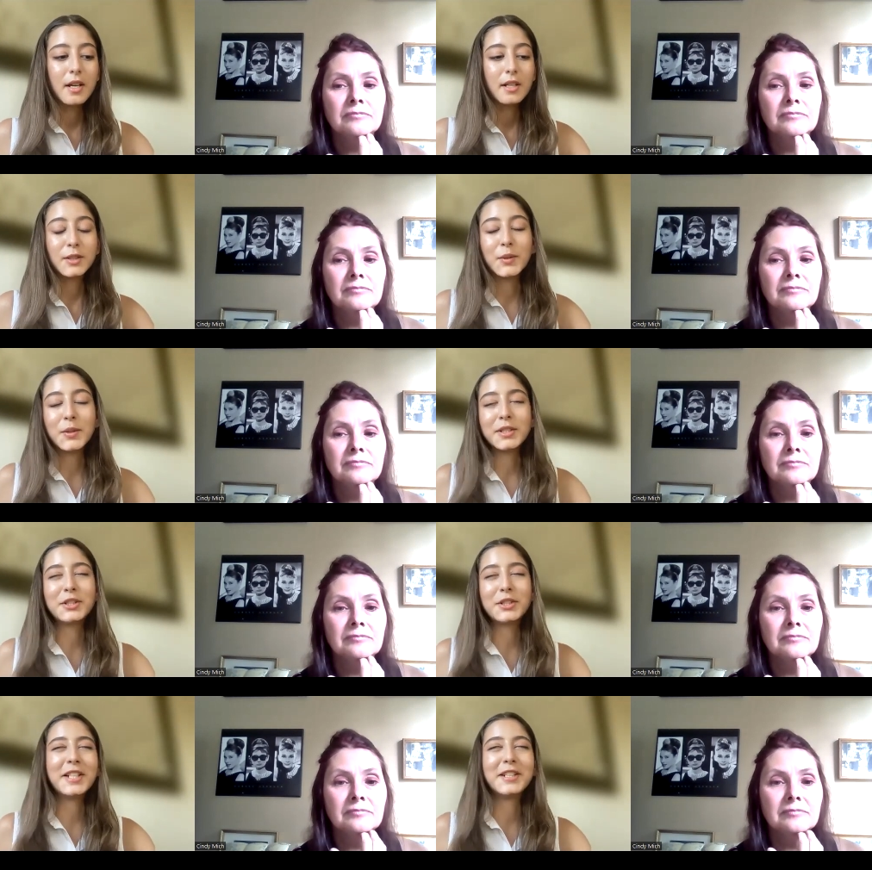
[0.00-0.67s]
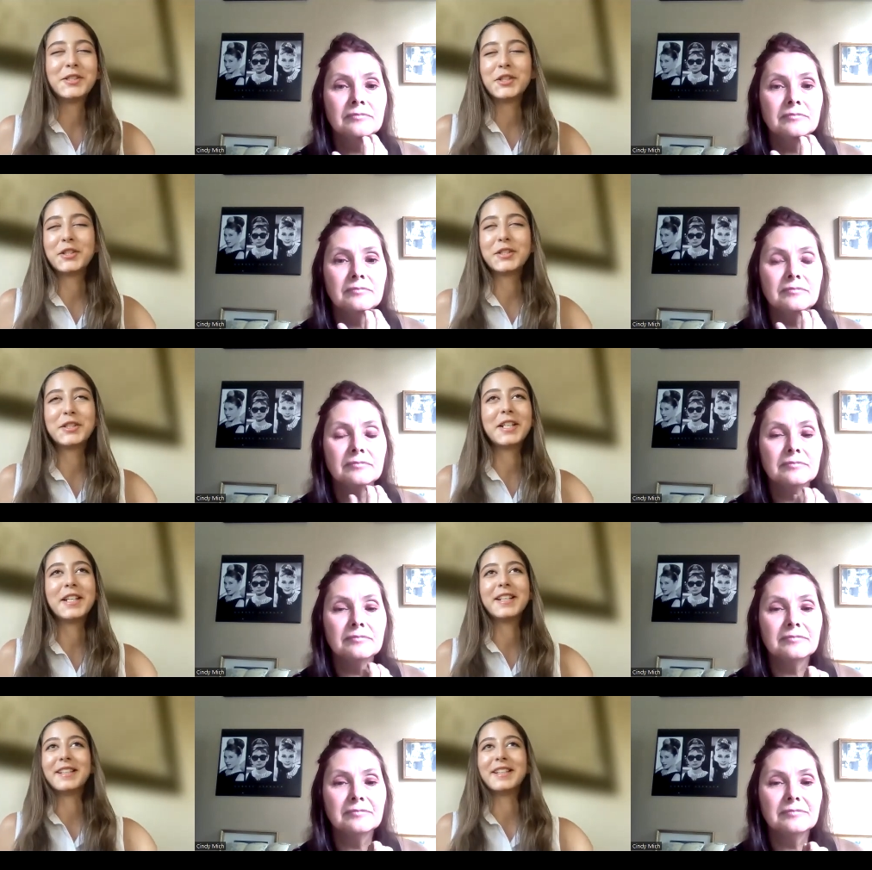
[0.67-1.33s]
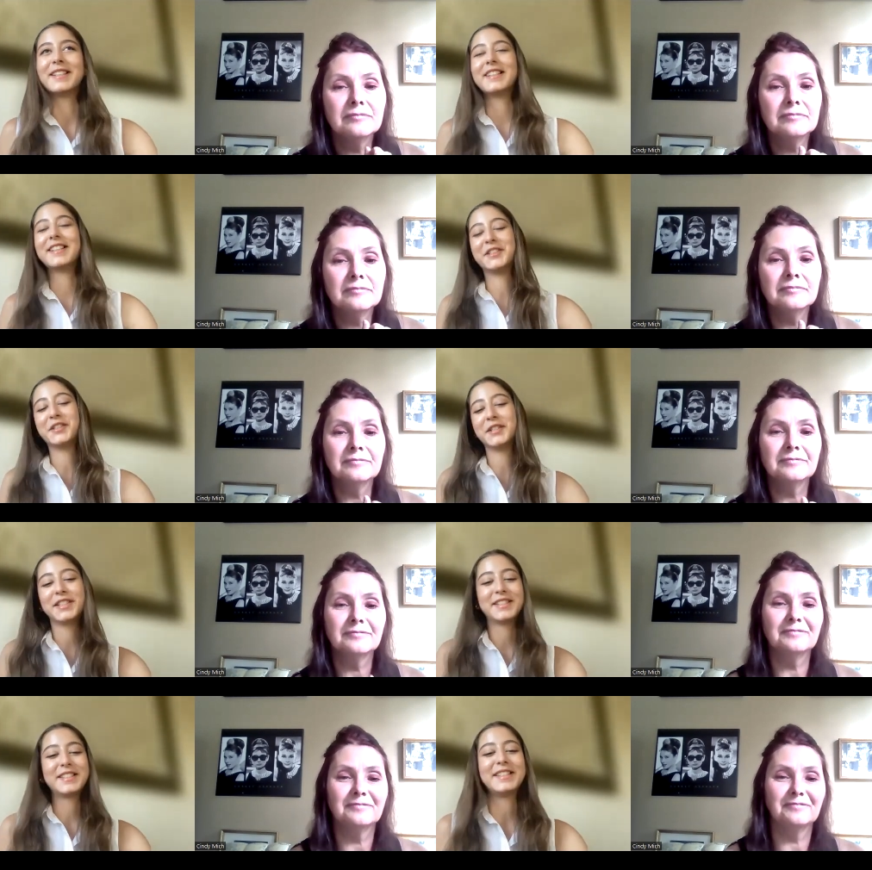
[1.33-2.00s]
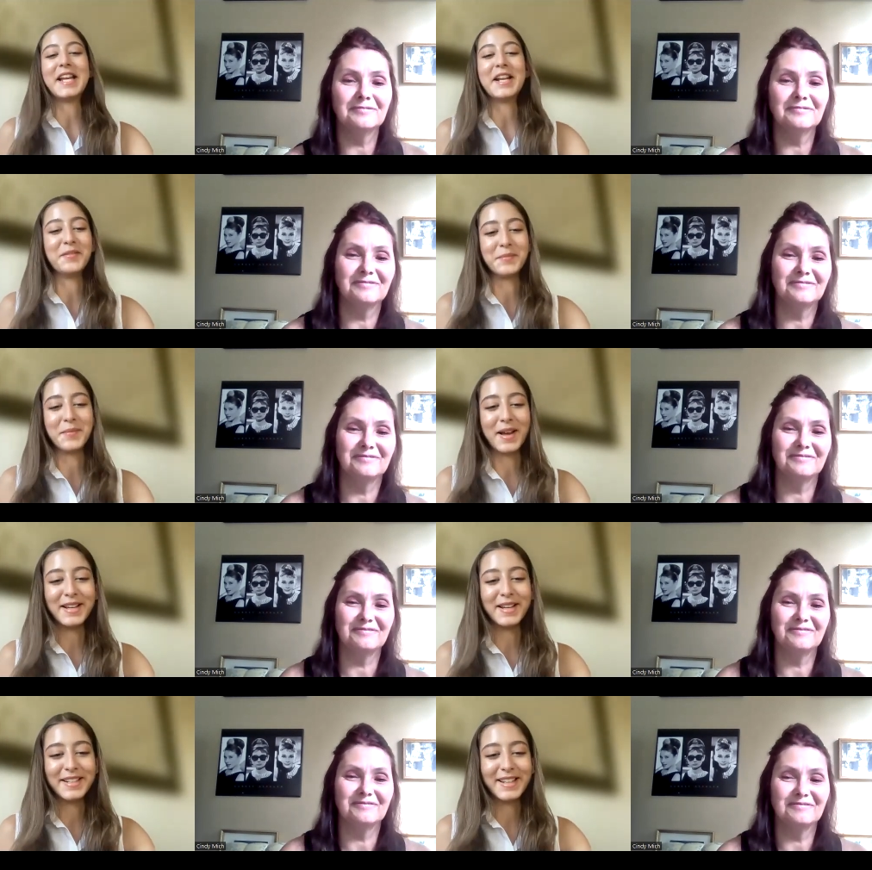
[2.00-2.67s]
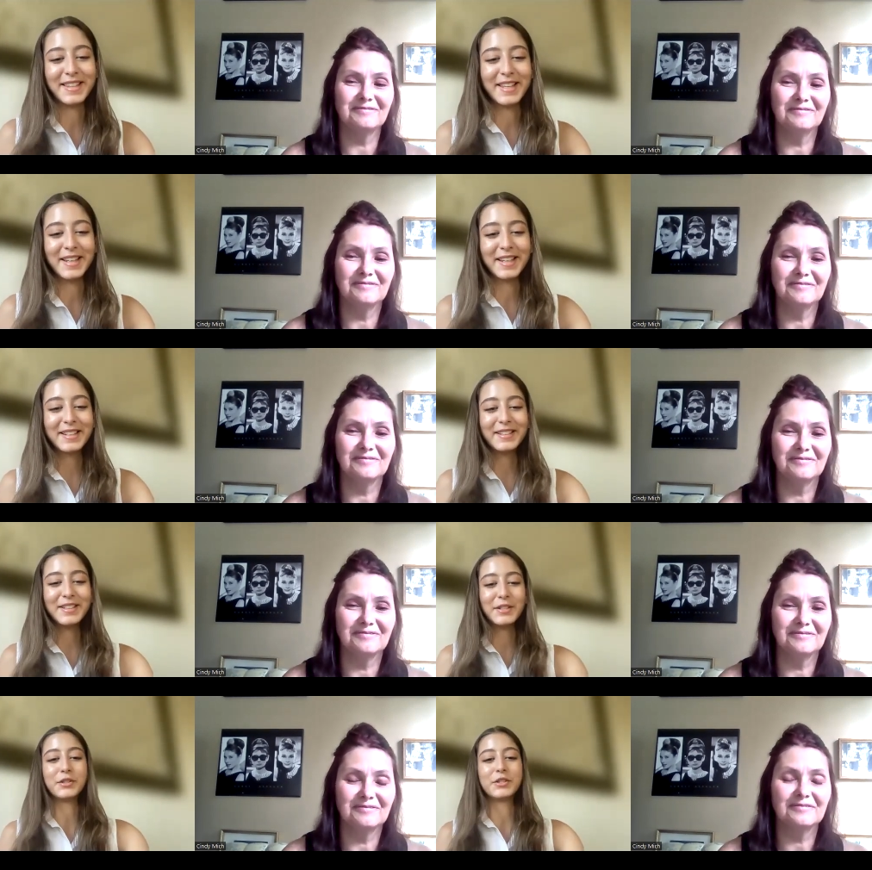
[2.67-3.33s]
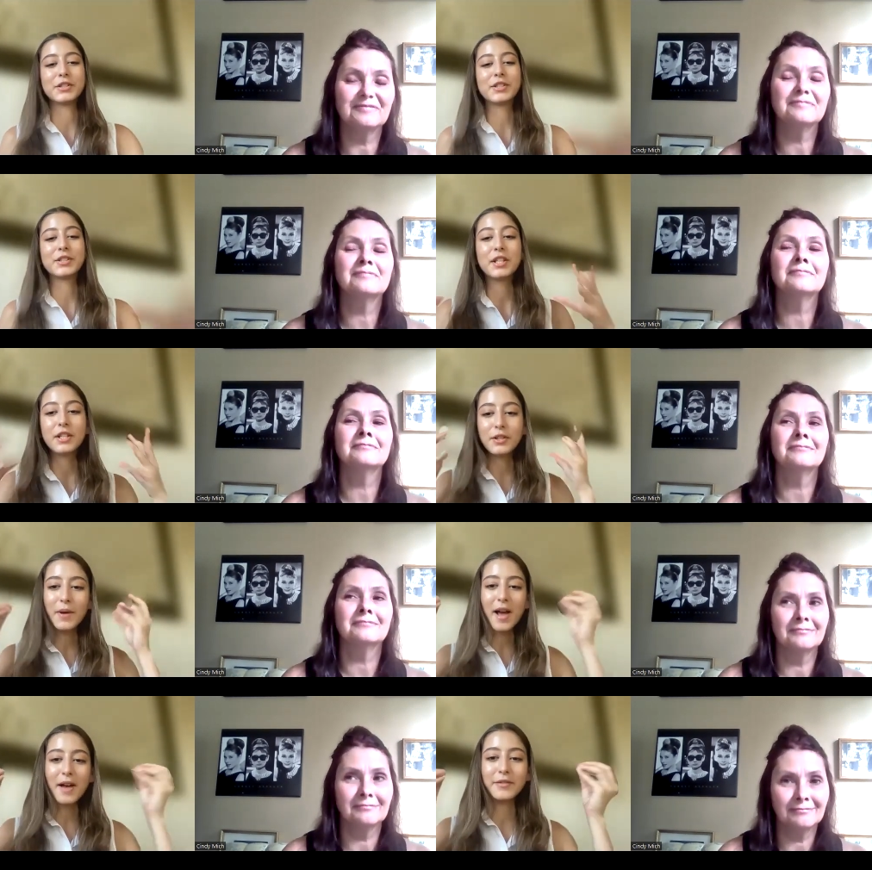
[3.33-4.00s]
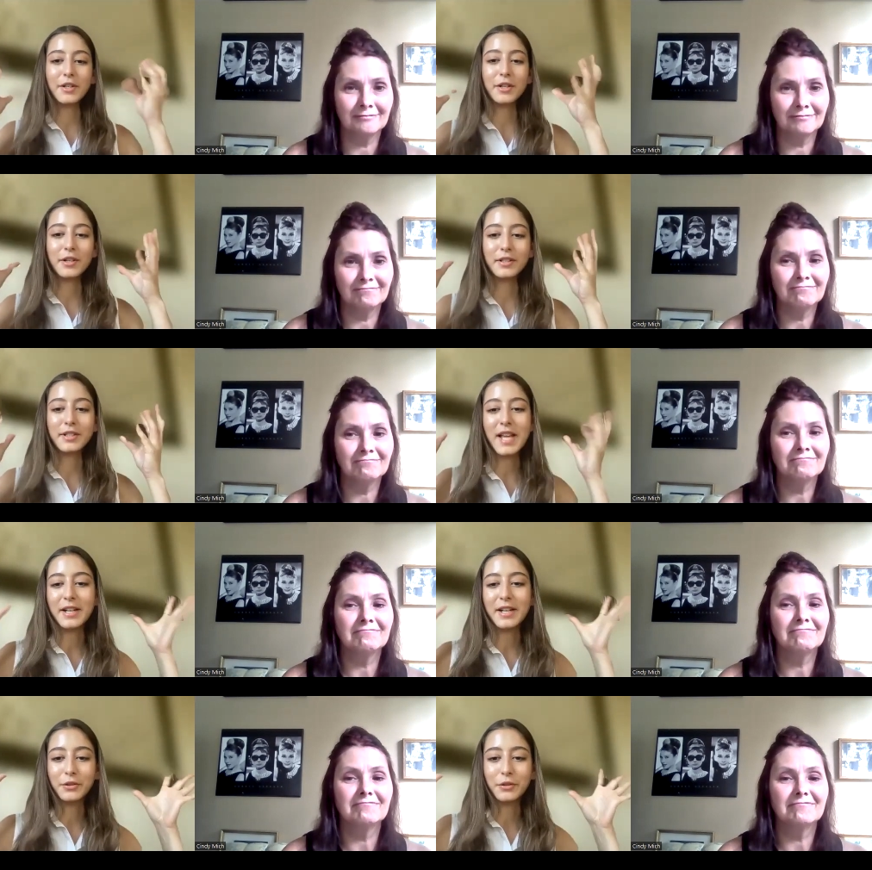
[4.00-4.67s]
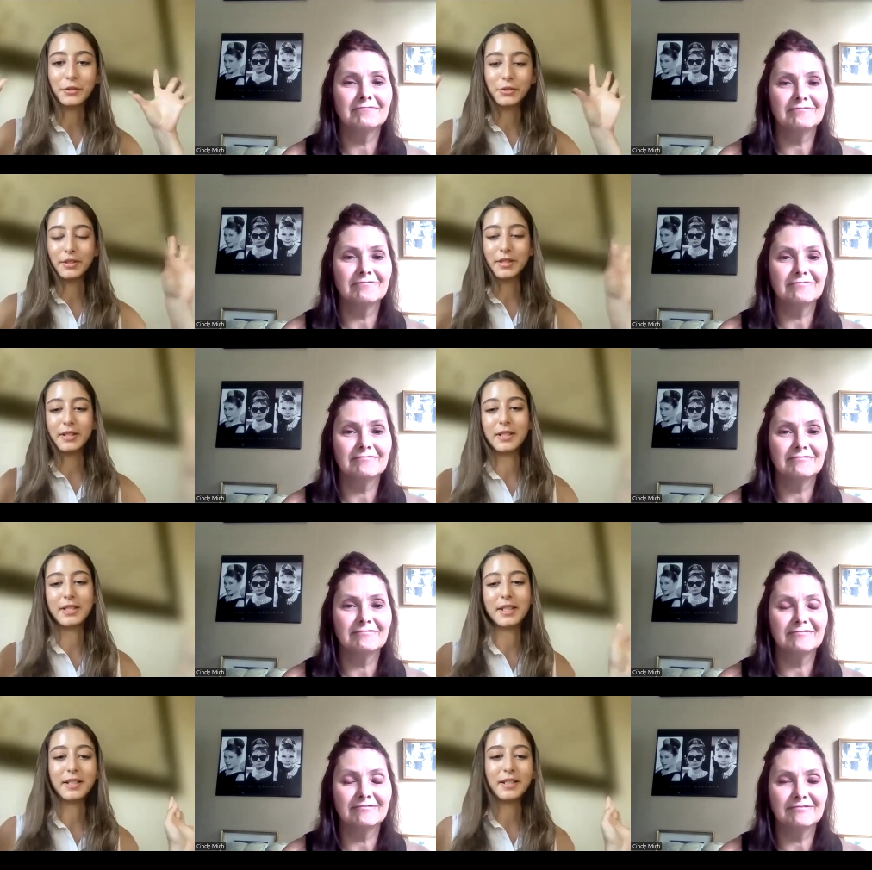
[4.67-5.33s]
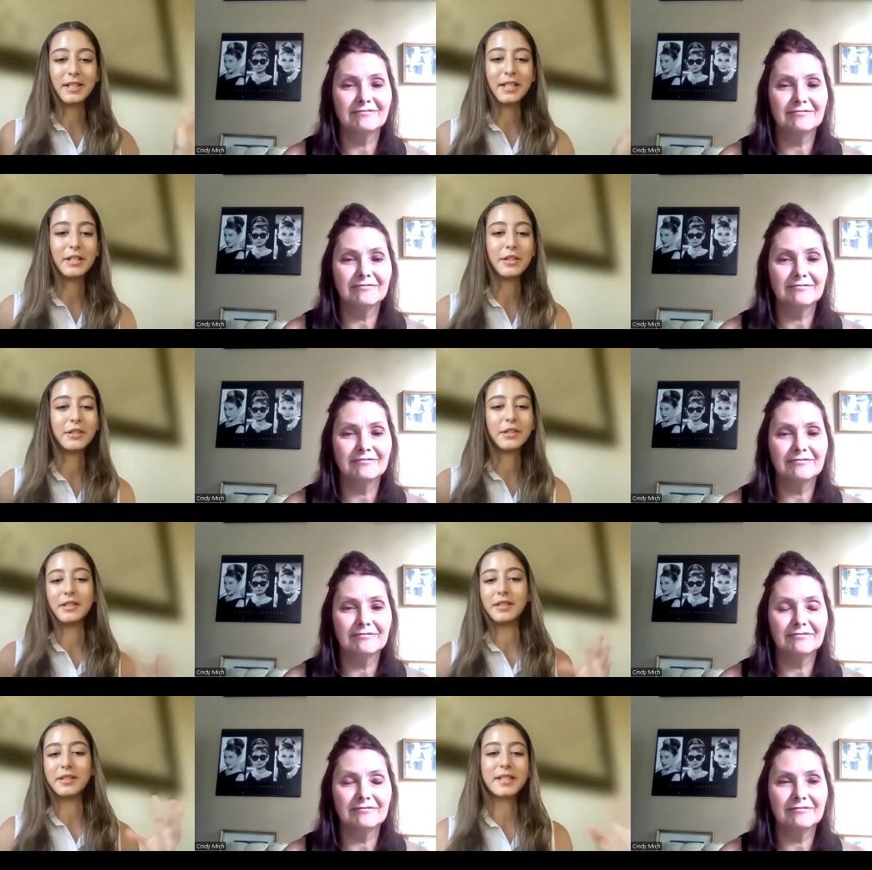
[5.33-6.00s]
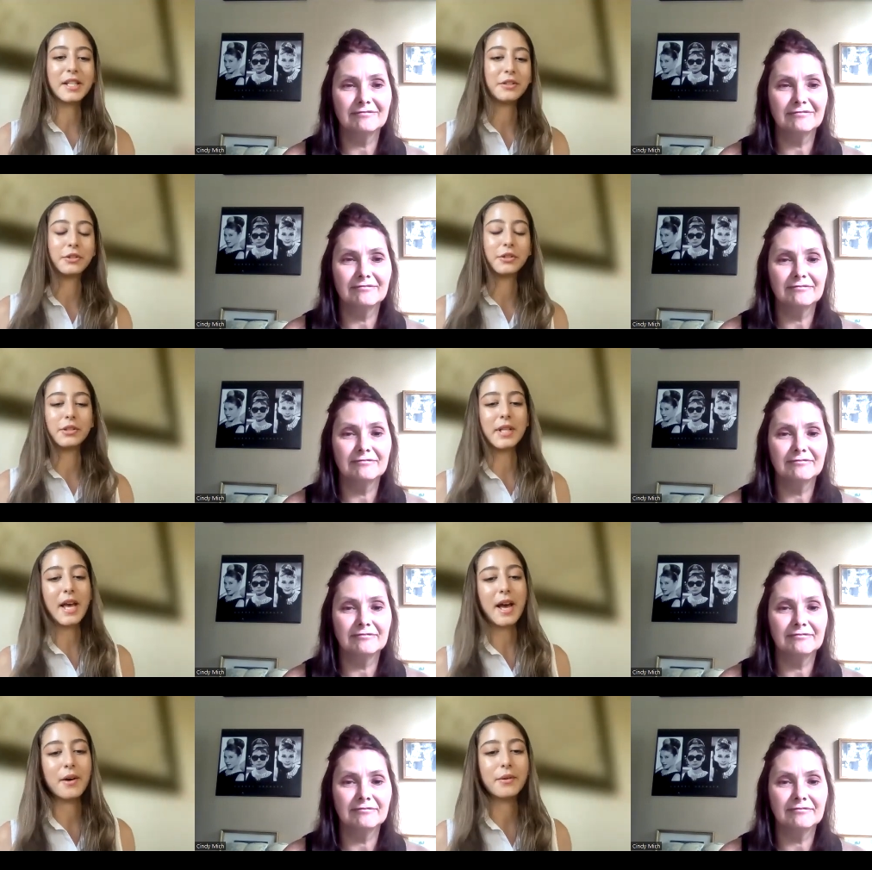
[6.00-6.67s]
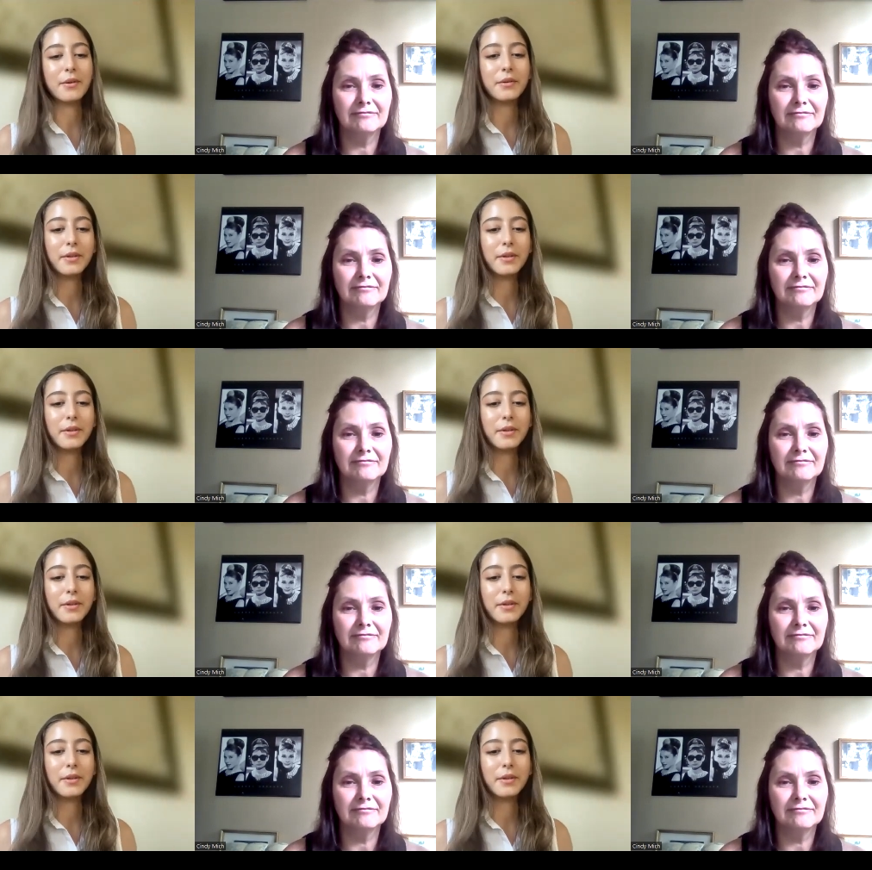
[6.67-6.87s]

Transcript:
Speaker 1: So it's it's just a it's just a state of mind. I think you just you have your tentacles and ears and sensors out